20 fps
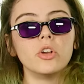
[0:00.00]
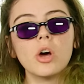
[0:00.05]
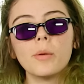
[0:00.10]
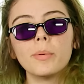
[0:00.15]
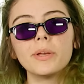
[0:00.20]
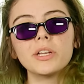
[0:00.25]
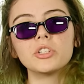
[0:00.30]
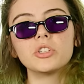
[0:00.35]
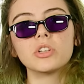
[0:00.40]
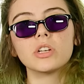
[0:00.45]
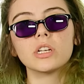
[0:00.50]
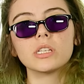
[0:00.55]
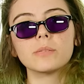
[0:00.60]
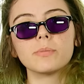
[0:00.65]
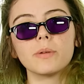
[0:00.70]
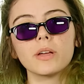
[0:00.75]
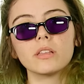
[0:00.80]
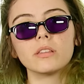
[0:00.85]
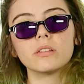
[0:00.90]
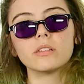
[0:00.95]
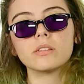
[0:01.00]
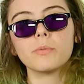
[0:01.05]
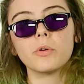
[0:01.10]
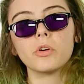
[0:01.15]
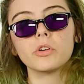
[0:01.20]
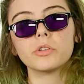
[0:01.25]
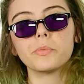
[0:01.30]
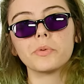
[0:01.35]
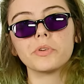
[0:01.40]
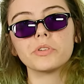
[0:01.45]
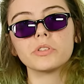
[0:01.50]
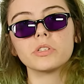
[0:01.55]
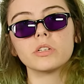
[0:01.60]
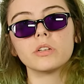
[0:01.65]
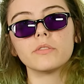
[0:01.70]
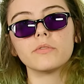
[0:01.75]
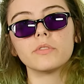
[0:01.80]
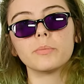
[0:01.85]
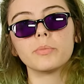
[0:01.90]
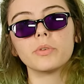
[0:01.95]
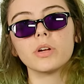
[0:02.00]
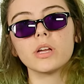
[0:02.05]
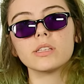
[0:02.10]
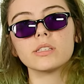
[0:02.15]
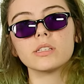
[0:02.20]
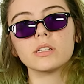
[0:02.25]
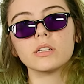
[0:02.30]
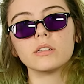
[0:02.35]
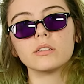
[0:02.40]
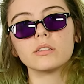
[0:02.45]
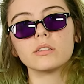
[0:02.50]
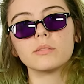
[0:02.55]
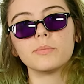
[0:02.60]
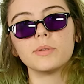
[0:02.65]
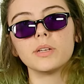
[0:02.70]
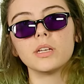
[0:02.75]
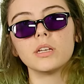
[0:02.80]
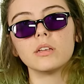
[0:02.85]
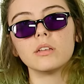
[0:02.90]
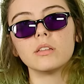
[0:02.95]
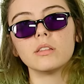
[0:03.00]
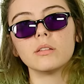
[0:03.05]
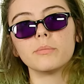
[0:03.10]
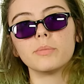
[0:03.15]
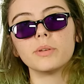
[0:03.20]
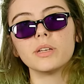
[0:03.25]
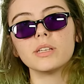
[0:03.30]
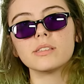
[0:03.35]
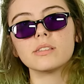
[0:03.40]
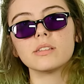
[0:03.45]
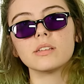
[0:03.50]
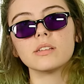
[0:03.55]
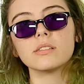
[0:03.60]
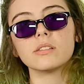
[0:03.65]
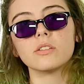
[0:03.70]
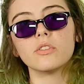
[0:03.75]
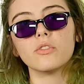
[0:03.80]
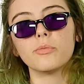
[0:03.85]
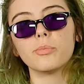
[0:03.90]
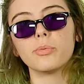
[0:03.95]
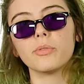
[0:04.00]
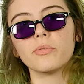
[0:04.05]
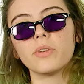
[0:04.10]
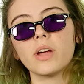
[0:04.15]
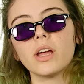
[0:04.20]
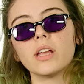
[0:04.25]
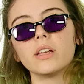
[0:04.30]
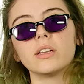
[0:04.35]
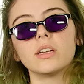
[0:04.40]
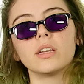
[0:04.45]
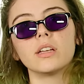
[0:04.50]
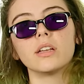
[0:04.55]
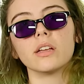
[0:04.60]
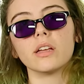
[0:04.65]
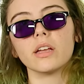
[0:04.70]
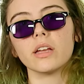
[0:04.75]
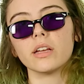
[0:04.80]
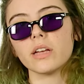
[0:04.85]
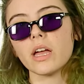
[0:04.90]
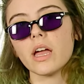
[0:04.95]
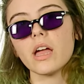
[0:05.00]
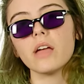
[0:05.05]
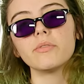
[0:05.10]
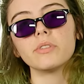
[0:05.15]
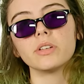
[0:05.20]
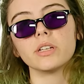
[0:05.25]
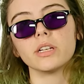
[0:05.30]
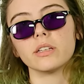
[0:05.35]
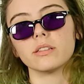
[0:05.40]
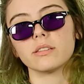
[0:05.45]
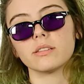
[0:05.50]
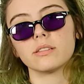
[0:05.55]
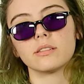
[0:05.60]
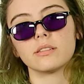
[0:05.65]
Nobody should expect the spokesperson of the president to be in the business of providing evidence.